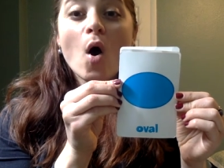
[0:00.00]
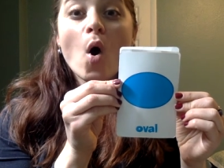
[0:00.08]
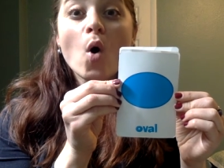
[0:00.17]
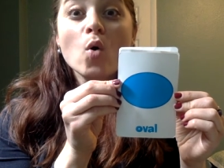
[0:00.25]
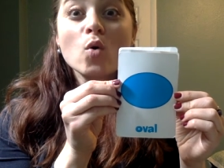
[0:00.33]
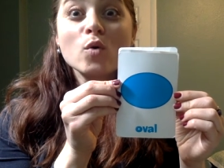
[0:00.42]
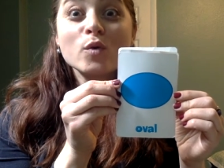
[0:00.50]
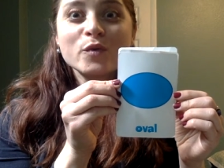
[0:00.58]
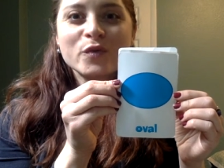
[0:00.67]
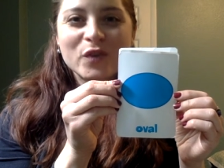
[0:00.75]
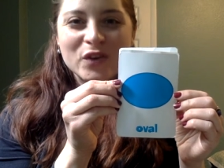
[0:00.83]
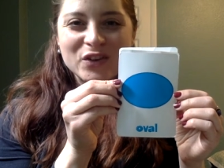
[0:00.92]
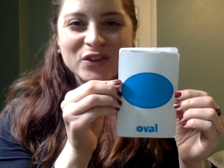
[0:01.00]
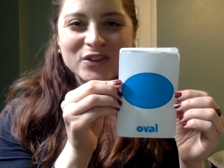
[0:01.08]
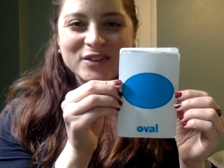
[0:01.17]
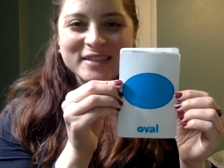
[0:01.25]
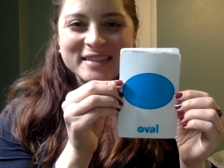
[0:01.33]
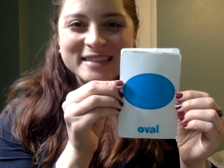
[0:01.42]

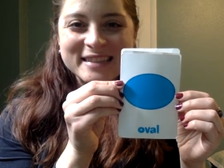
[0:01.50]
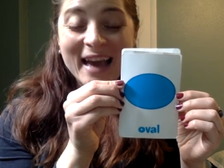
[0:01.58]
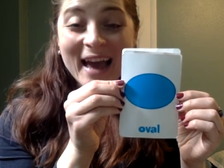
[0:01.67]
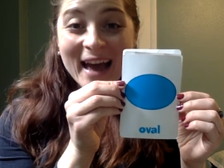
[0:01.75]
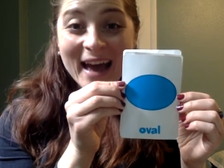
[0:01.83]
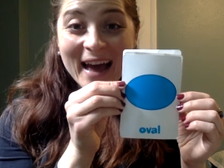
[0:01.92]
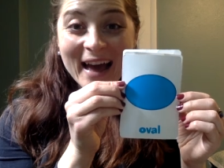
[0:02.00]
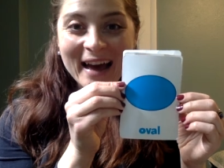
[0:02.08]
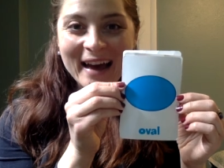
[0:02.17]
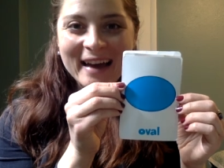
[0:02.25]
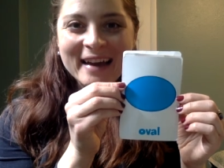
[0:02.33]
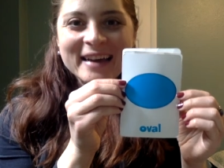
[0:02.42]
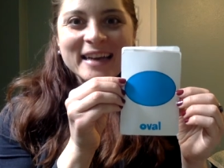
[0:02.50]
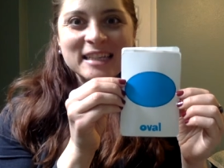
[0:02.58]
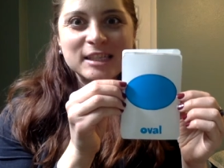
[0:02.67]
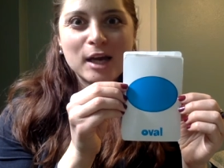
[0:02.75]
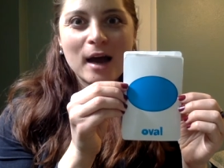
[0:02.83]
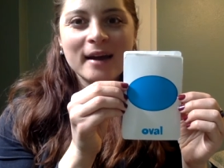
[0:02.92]
oval. Yeah,
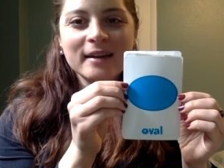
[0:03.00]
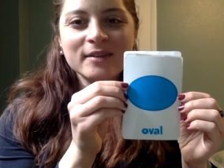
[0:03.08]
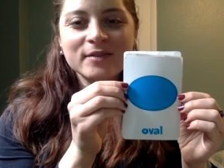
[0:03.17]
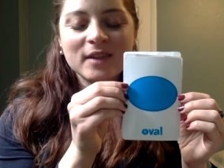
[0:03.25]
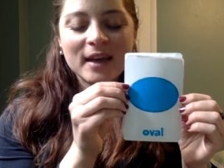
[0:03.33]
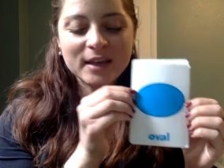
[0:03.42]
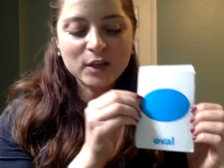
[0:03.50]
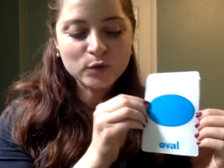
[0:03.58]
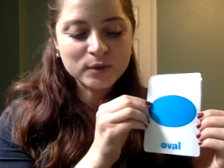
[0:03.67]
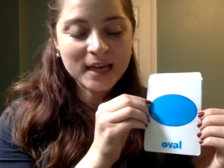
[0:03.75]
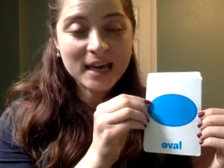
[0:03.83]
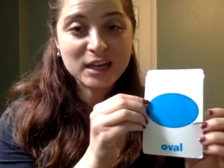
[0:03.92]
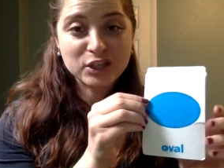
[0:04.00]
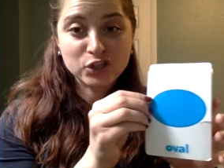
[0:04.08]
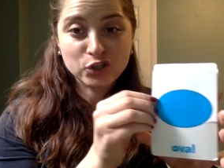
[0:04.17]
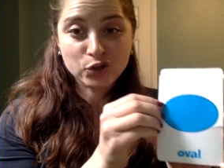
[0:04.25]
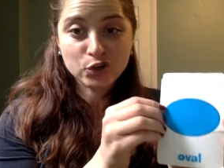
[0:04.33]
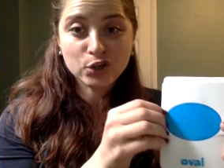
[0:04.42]
it's kind of like you take a
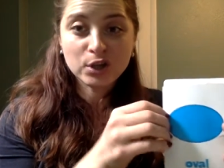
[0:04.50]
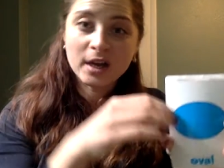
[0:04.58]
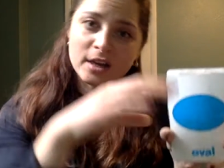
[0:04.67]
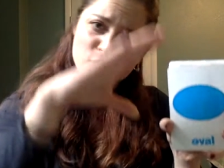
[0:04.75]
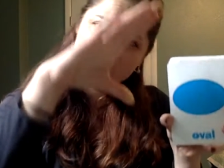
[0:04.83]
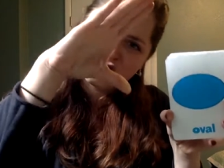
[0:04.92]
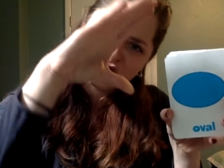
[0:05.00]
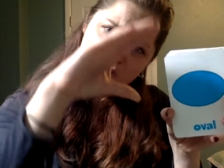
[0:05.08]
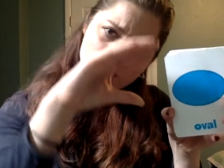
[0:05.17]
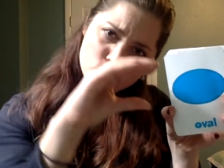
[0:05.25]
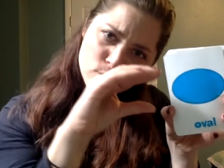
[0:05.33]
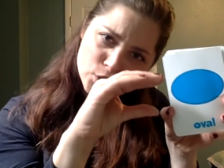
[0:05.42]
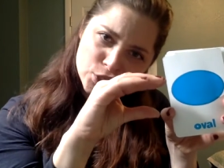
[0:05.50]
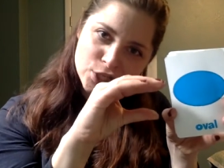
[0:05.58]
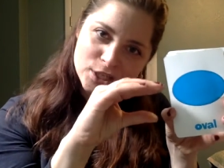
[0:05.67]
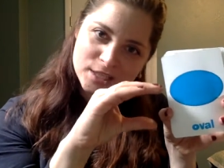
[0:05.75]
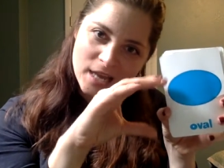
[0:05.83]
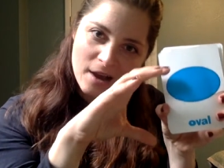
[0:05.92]
circle and you smush
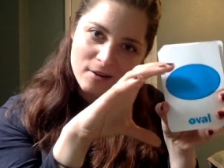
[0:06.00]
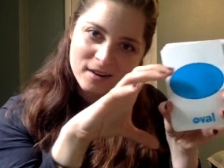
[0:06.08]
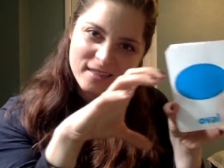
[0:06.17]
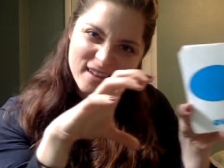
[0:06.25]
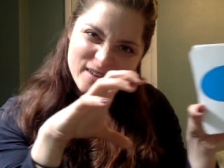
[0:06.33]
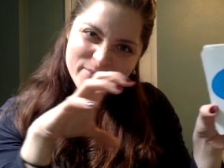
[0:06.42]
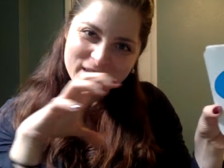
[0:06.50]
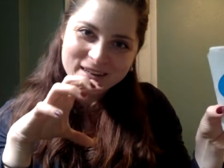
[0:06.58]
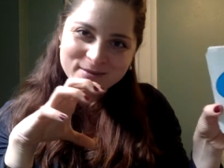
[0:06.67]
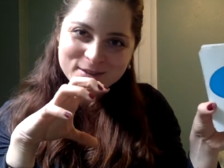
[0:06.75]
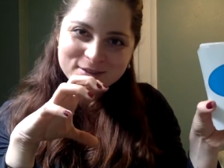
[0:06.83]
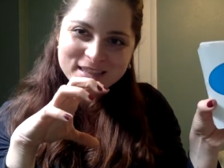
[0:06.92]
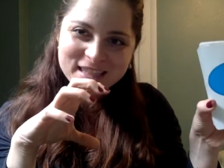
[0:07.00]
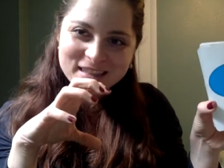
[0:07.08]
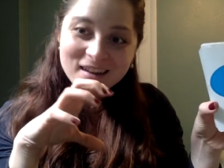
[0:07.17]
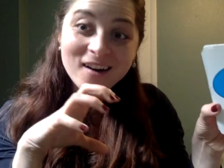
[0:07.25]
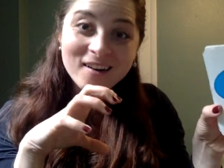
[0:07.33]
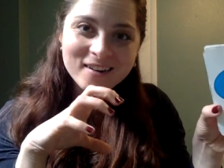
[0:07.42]
it down and then it becomes really
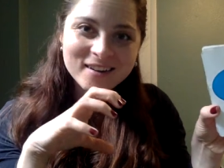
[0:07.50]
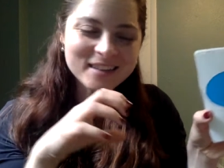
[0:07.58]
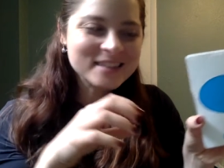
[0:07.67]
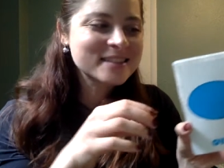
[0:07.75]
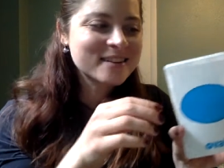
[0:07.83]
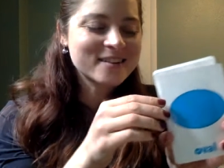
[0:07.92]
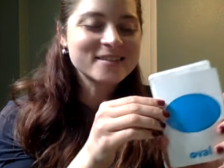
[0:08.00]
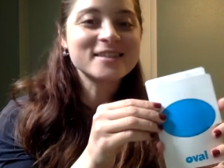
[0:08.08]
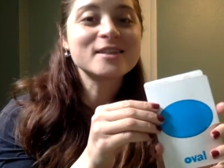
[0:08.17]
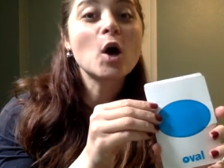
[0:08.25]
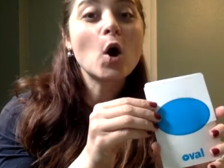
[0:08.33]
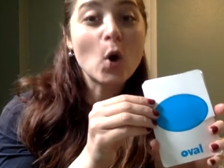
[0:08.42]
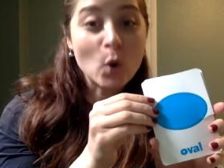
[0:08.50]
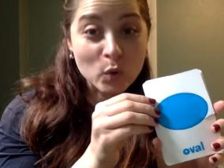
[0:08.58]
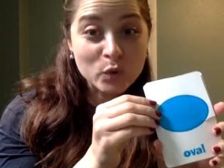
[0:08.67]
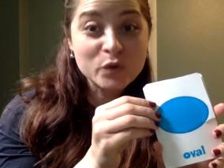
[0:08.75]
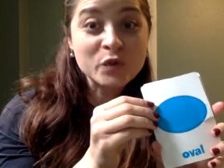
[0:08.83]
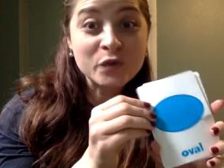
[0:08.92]
long. It's called an
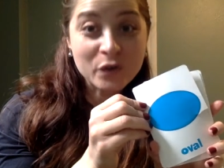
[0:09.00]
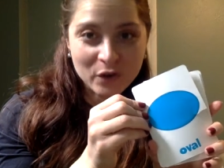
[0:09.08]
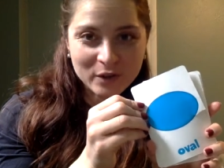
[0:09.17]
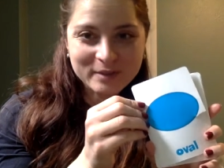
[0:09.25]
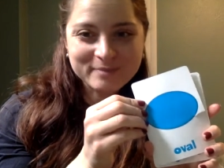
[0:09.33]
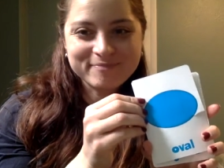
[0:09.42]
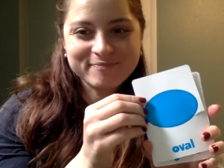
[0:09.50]
oval.